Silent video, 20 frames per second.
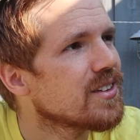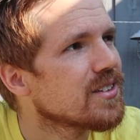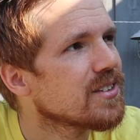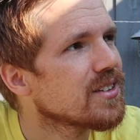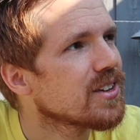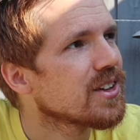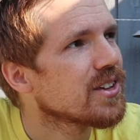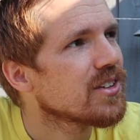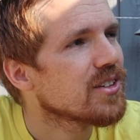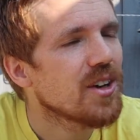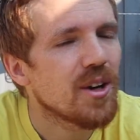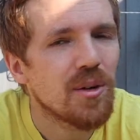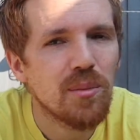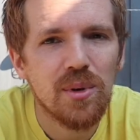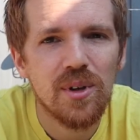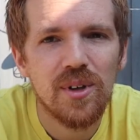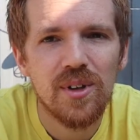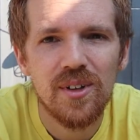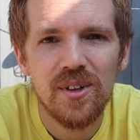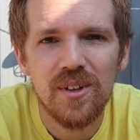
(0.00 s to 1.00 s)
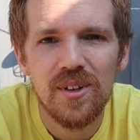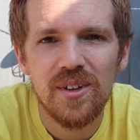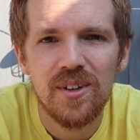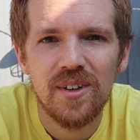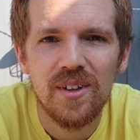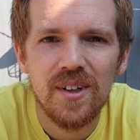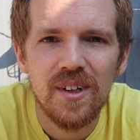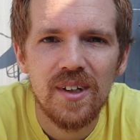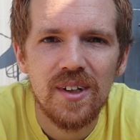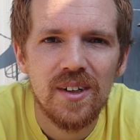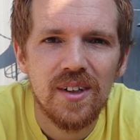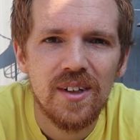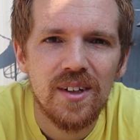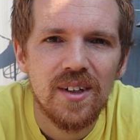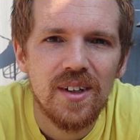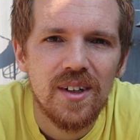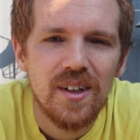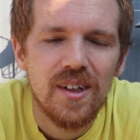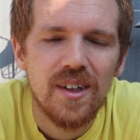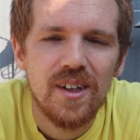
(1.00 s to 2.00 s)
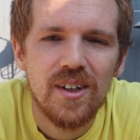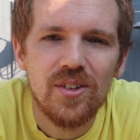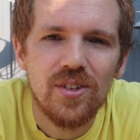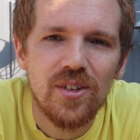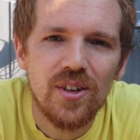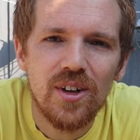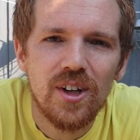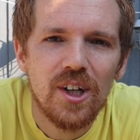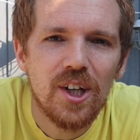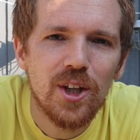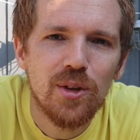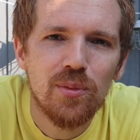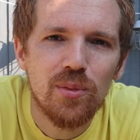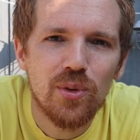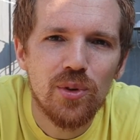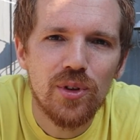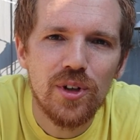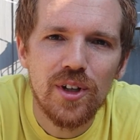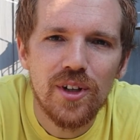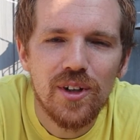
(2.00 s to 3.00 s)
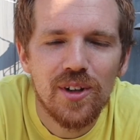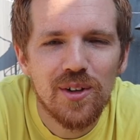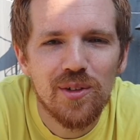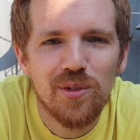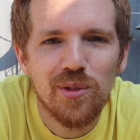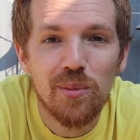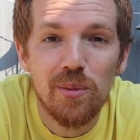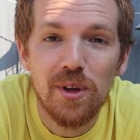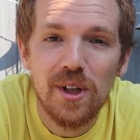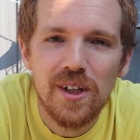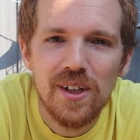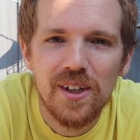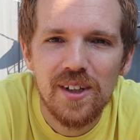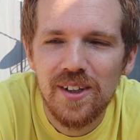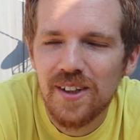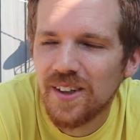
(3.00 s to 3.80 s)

Sun is up. It's early in the morning for me.